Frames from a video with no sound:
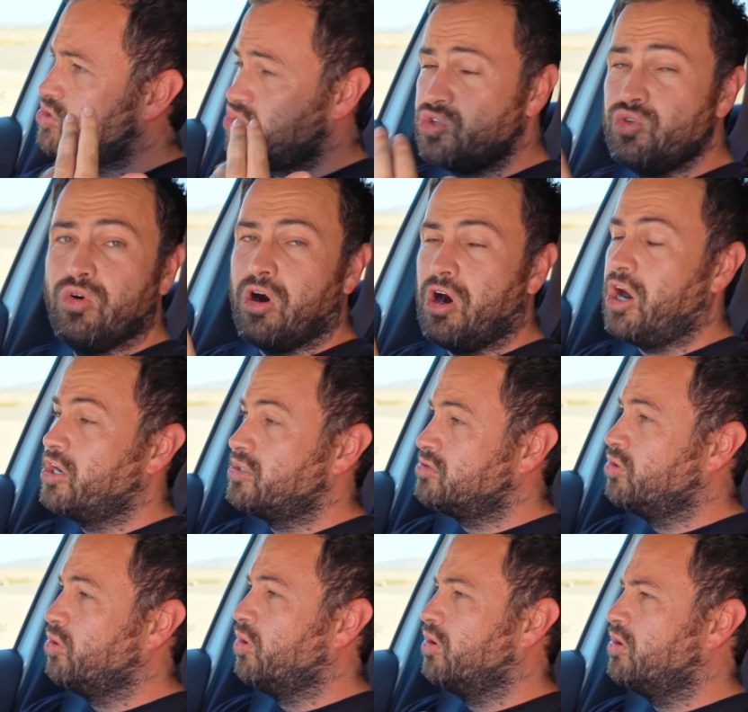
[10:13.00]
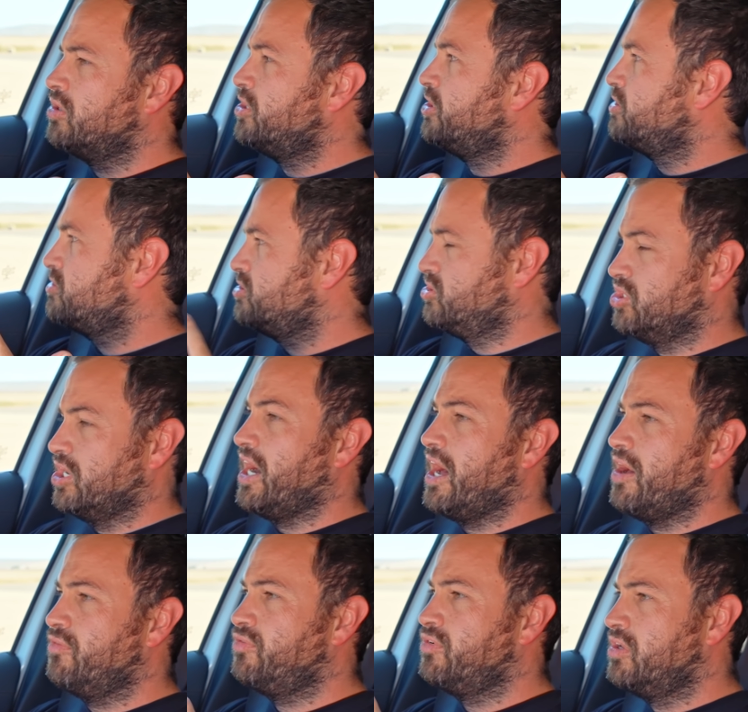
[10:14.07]
too hardcore to
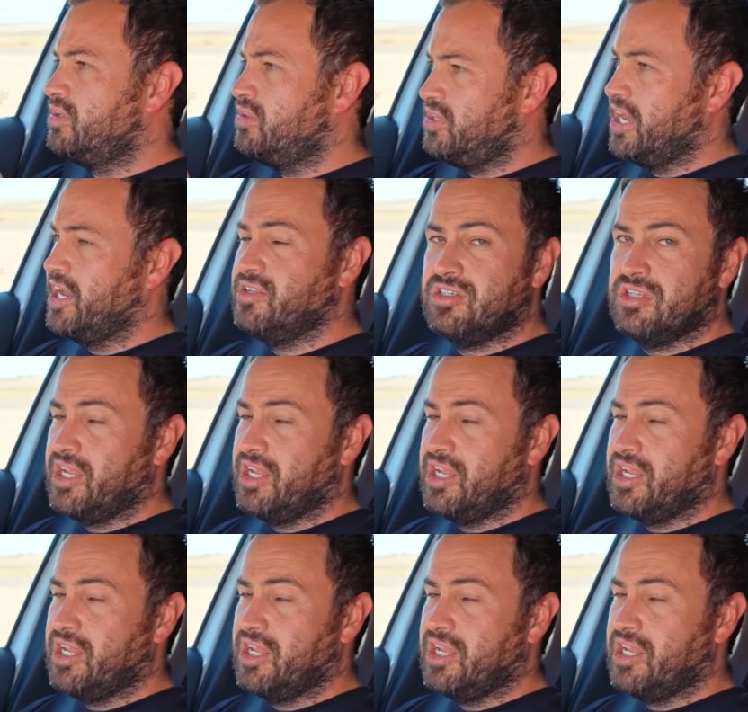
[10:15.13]
drive day to